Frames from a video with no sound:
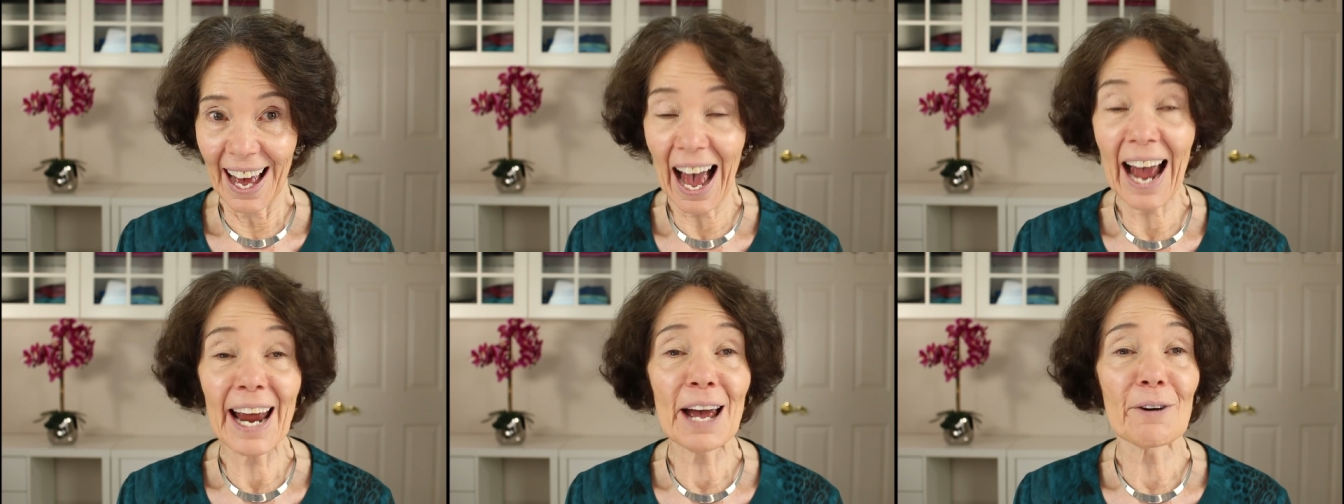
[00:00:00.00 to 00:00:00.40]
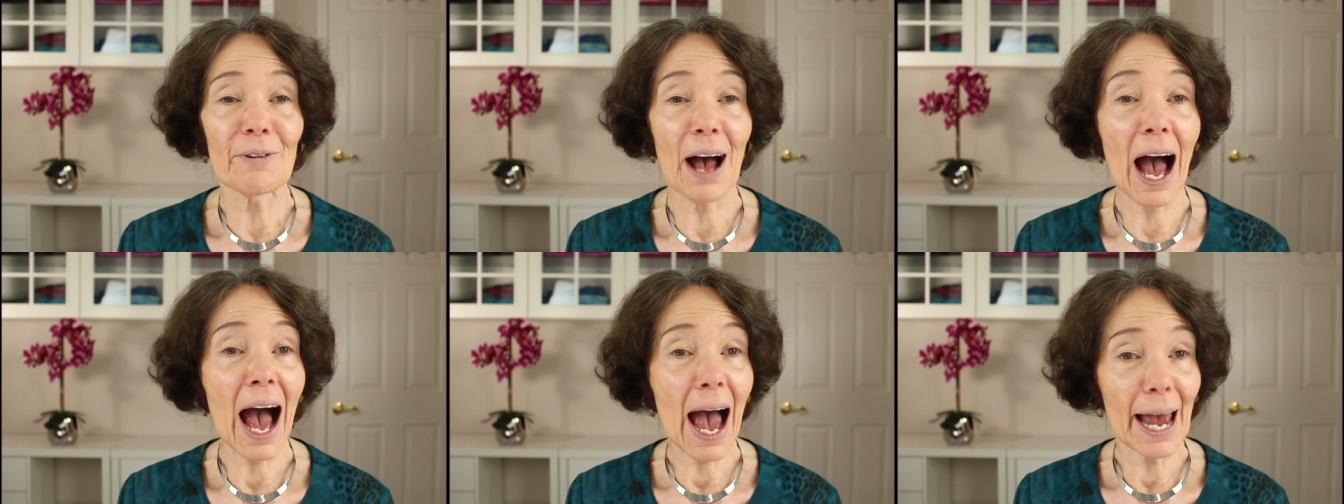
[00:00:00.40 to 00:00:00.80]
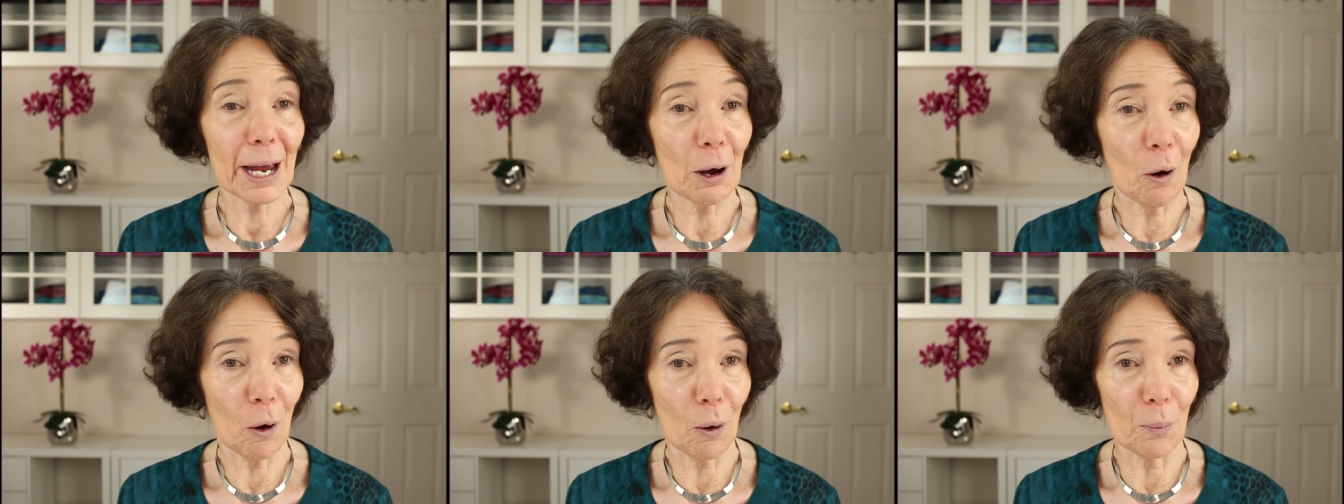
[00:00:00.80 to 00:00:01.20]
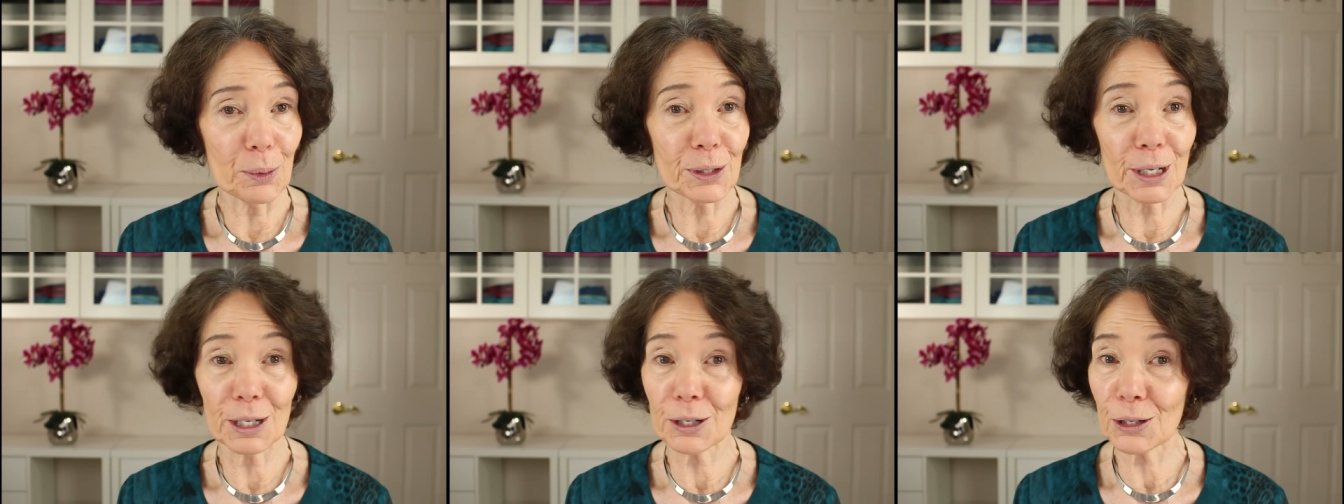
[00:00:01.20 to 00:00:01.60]
I have high
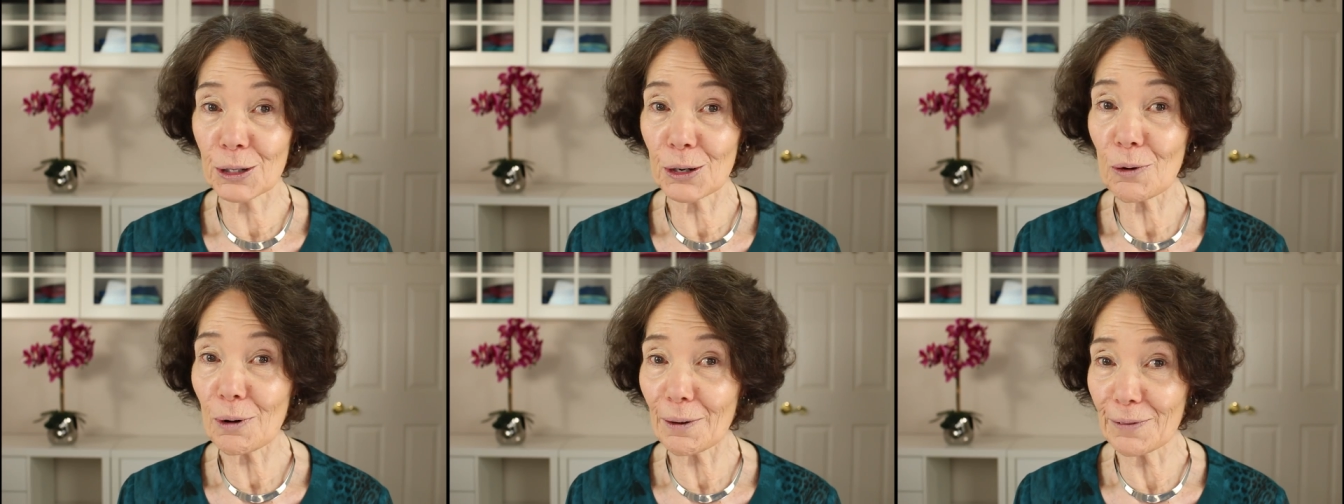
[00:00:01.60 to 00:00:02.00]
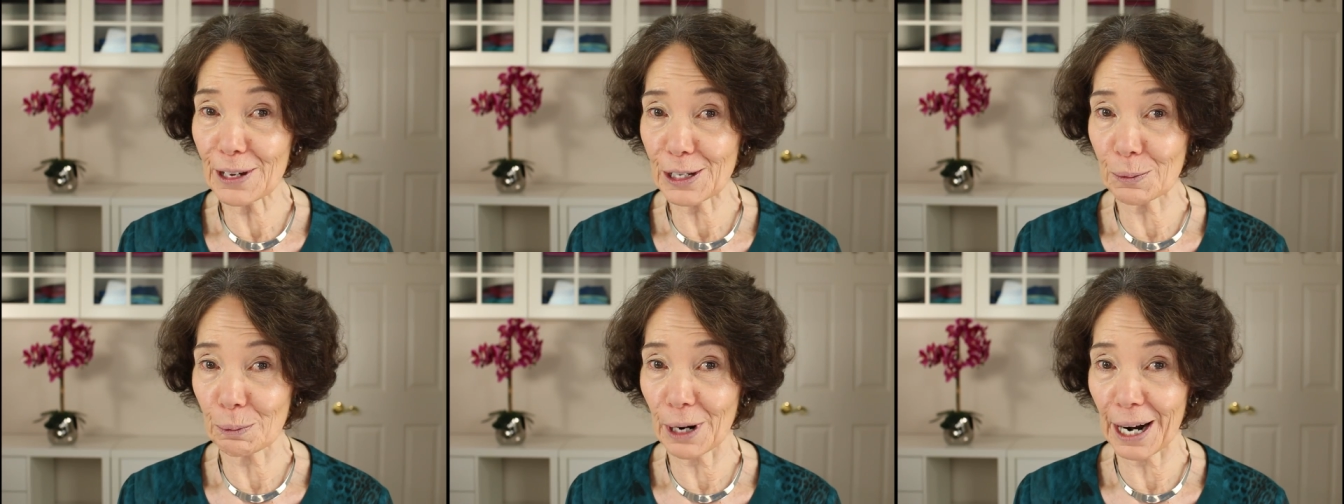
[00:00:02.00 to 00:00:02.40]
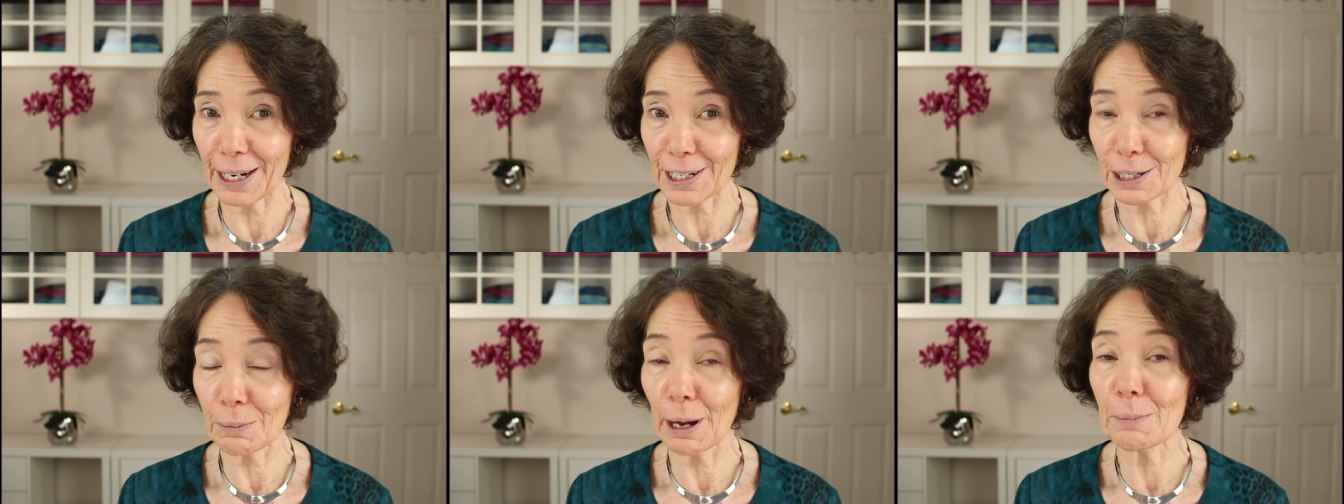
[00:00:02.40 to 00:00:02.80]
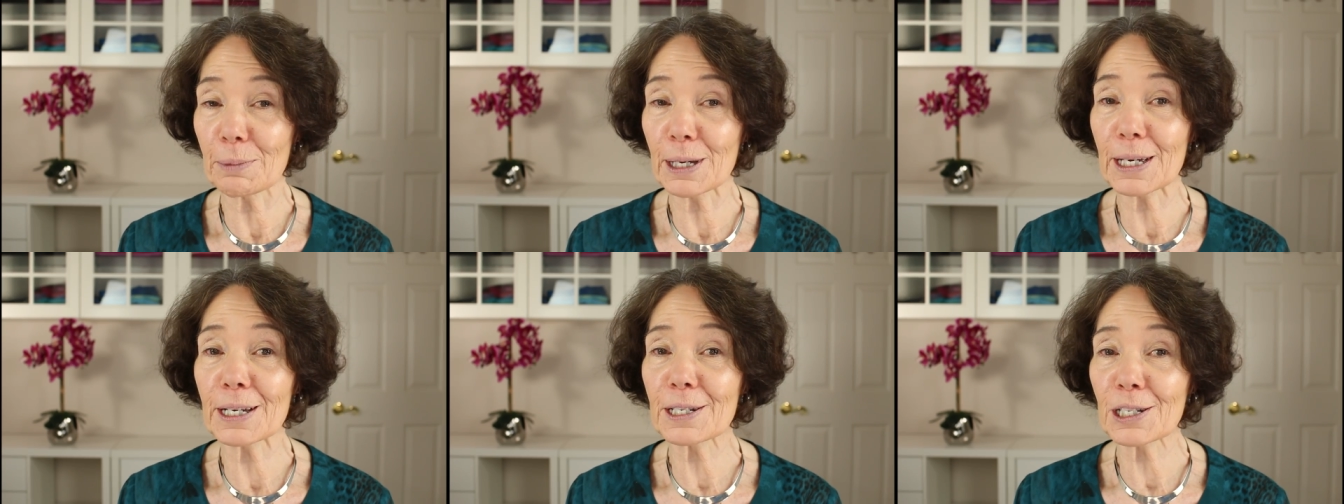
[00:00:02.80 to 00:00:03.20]
hopes that two of these products might
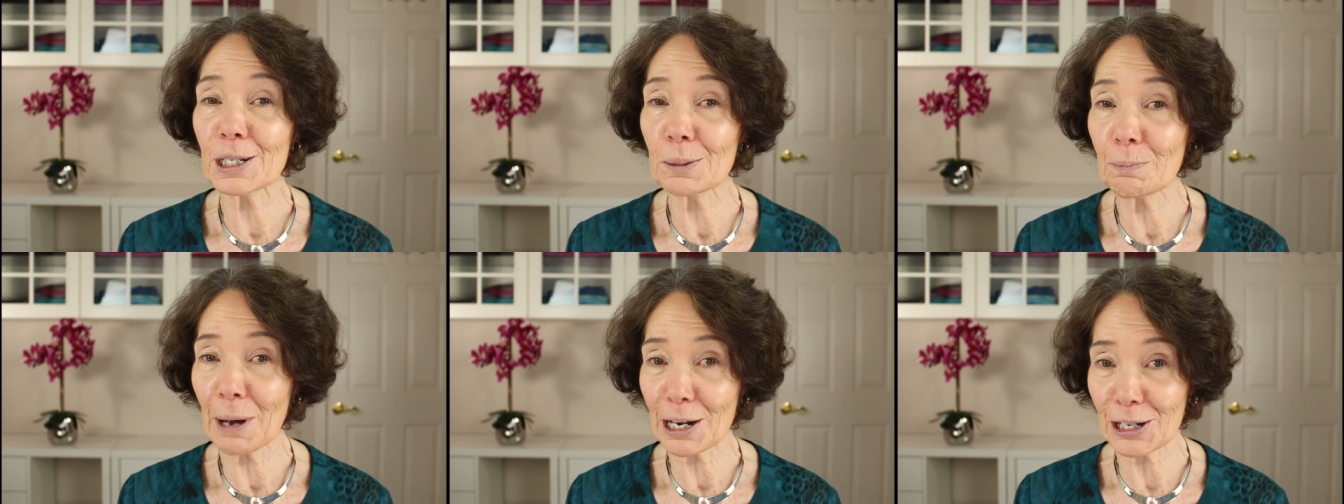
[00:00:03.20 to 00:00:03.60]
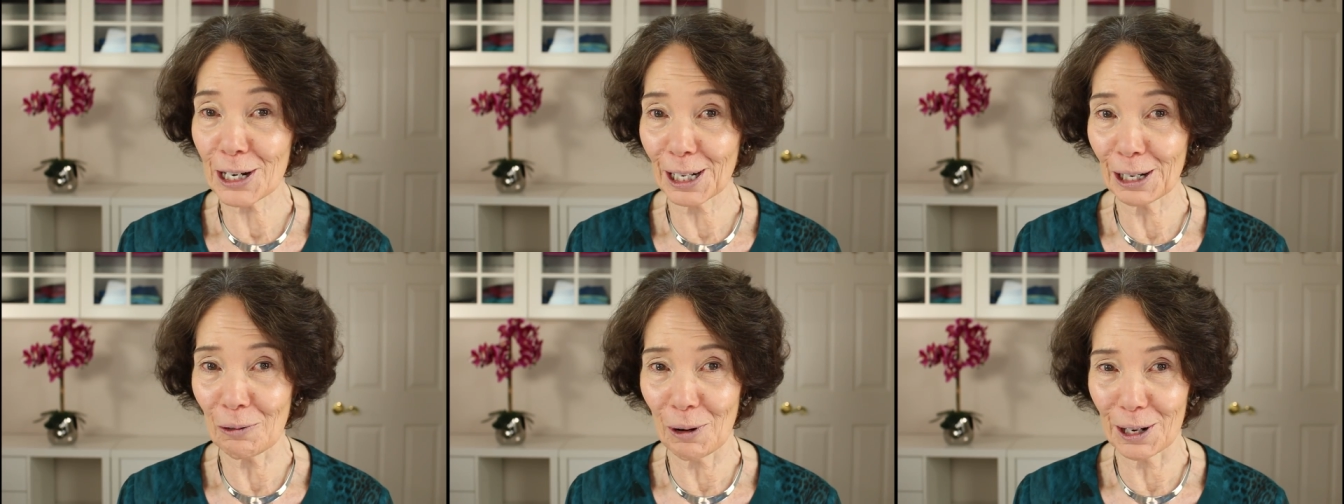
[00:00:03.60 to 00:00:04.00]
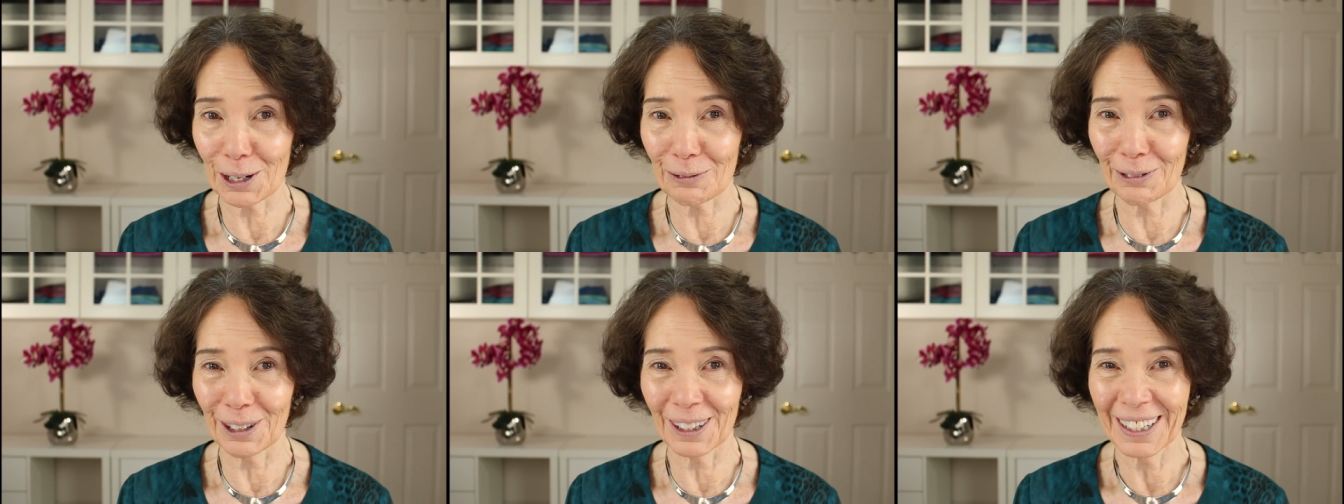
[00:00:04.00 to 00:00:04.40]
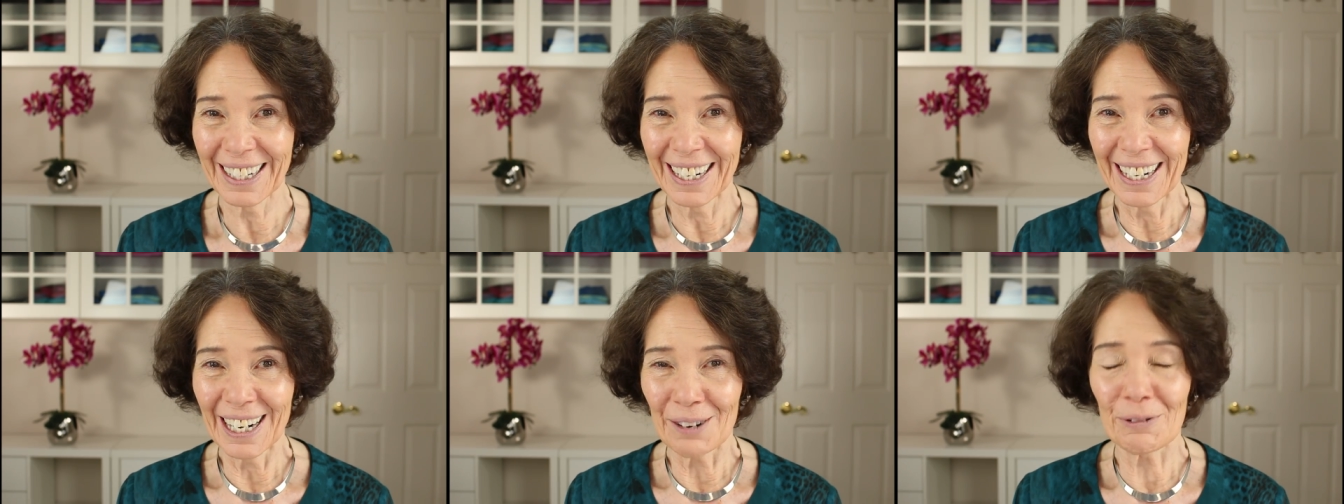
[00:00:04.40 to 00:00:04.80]
be especially wonderful
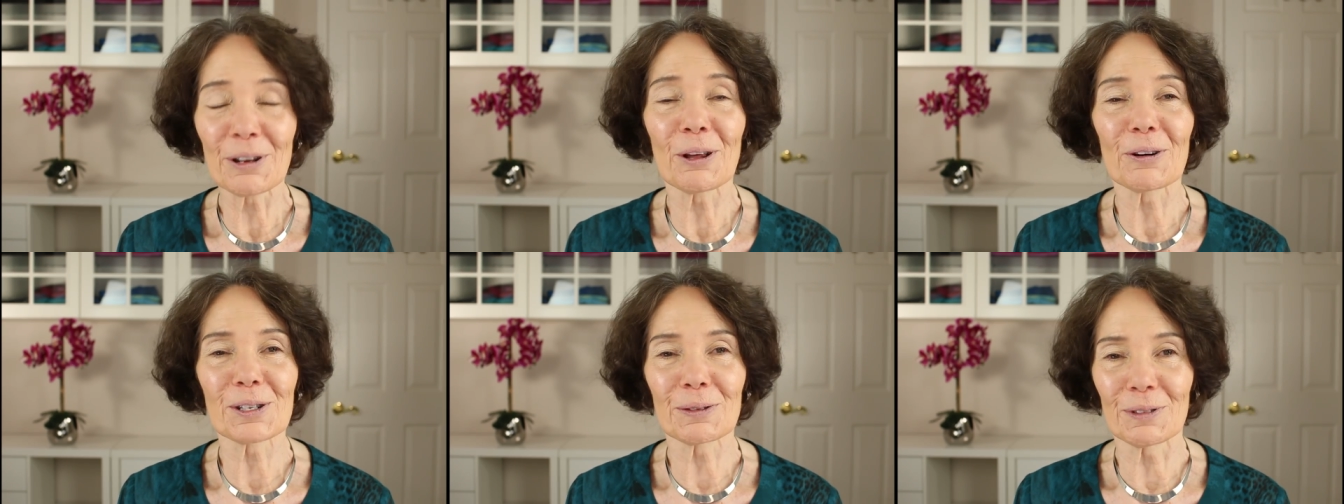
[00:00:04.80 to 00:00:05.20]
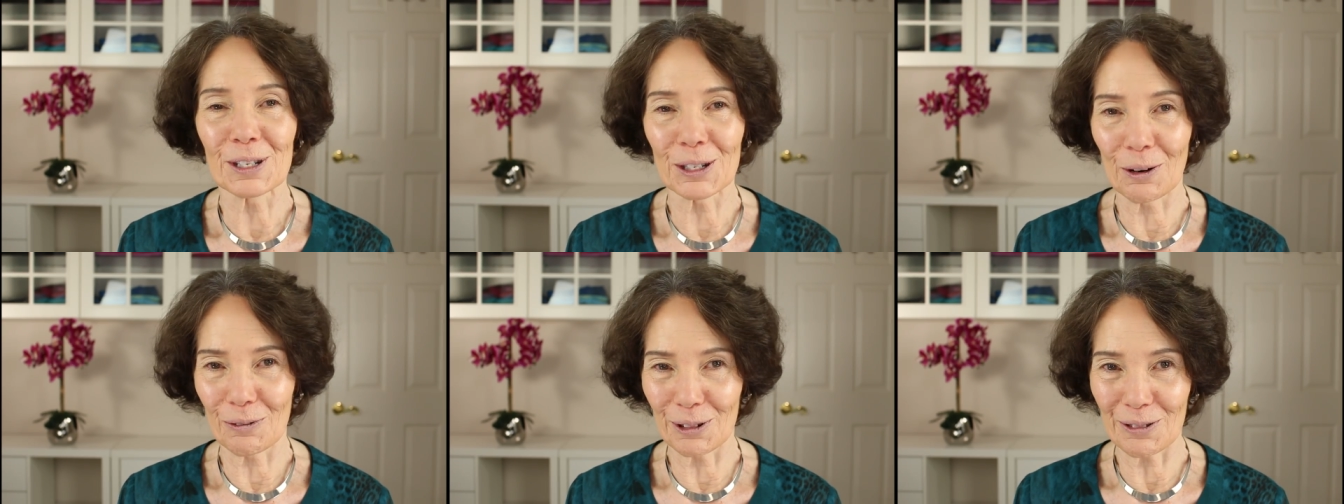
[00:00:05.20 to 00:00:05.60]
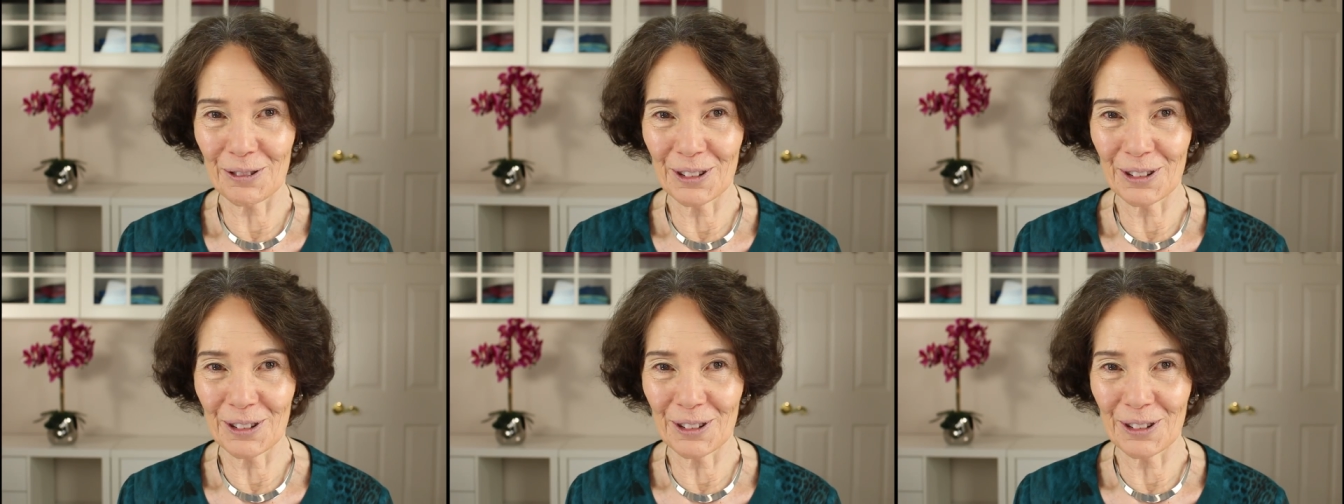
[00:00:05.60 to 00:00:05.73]
for those of us over